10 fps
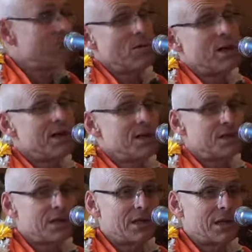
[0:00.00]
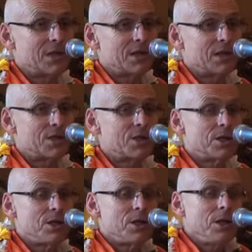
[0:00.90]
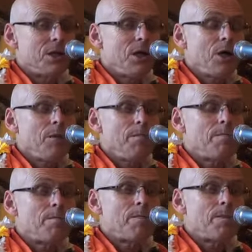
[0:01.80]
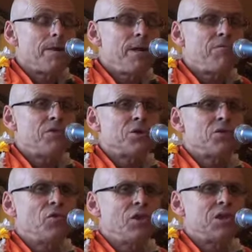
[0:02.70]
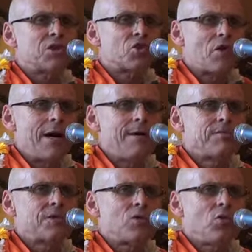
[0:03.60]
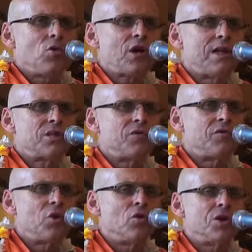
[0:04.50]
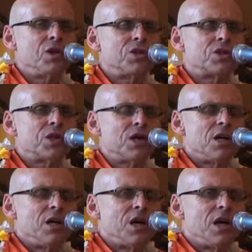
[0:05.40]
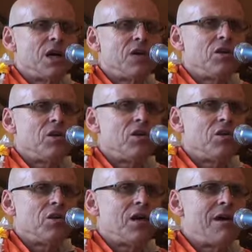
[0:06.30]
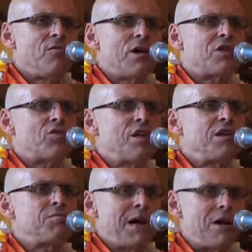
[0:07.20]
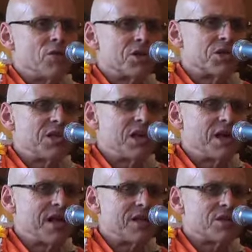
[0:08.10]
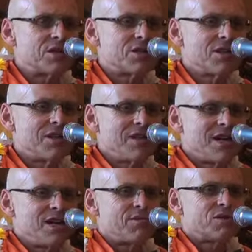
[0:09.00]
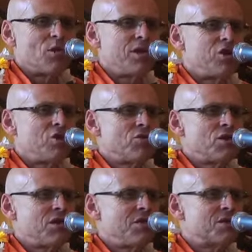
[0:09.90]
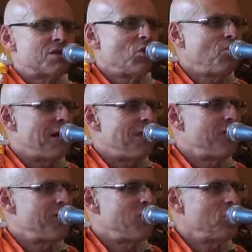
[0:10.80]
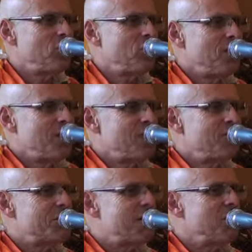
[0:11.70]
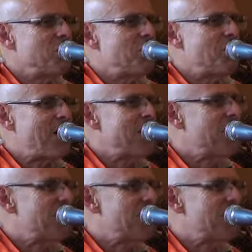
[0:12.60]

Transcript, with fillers: you why I didn't like it. Um, First of all, described all kinds of yogis and, and what great powers they had. There was one yogi, he was so powerful, he was able to fight